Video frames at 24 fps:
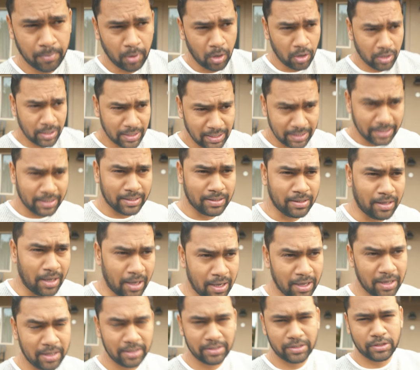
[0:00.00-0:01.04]
Morning.
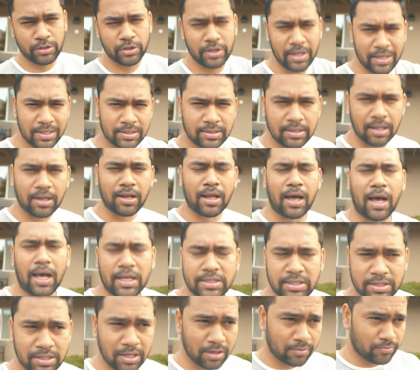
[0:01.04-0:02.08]
Today is the
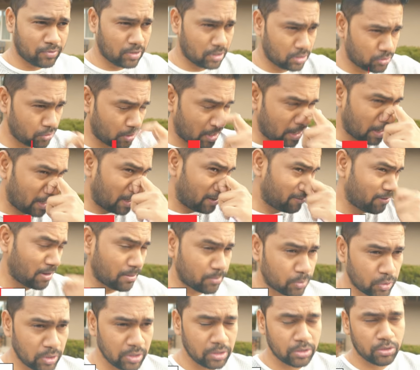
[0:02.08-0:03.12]
last day of the drive.
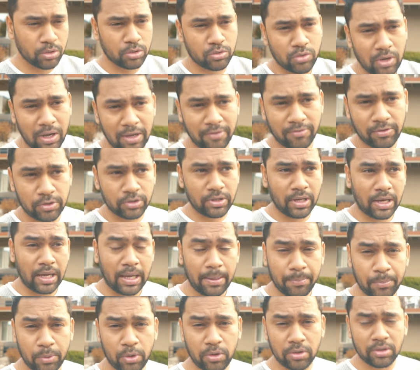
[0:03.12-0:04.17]
I'm going to drive to the
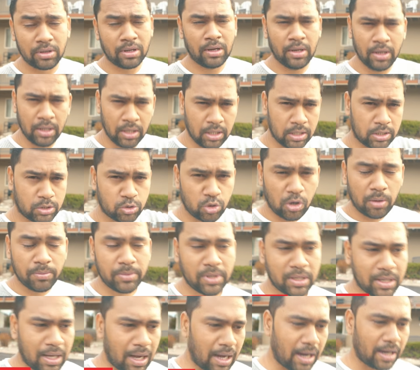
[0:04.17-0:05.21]
airport,
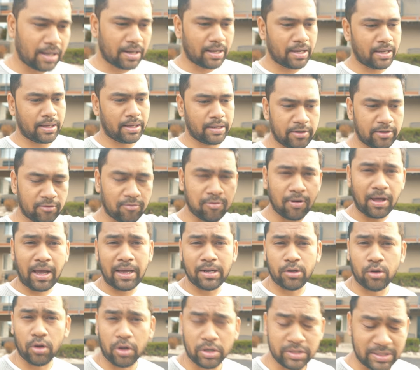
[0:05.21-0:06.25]
drop the car and fly
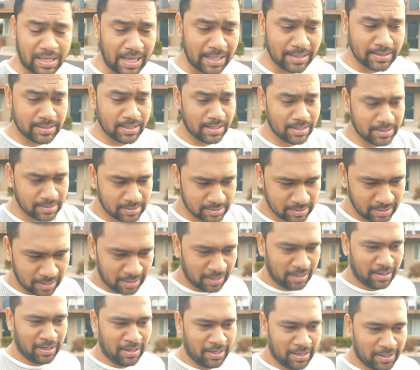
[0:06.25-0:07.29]
to Los Angeles.
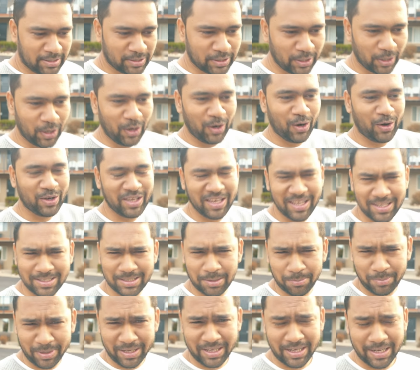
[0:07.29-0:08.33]
So here is
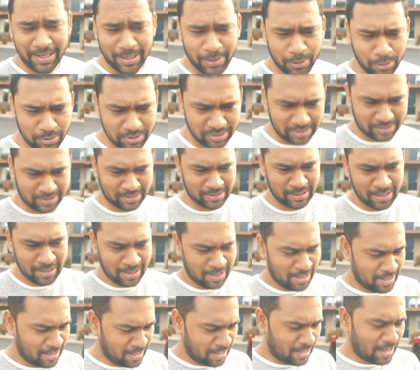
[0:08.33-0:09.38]
the big news.
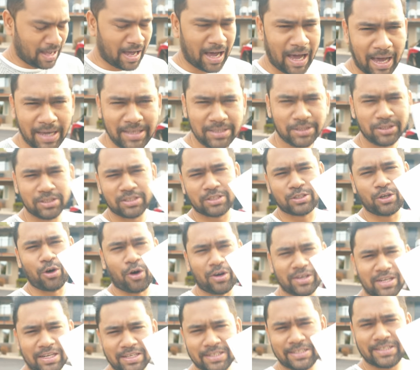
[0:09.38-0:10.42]
I just
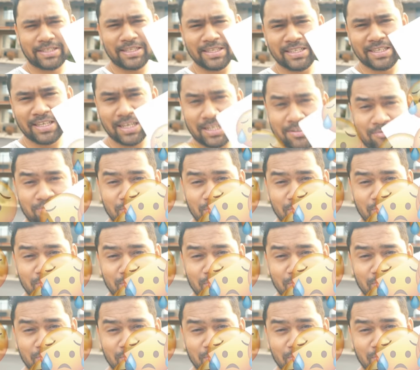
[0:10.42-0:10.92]
got a ticket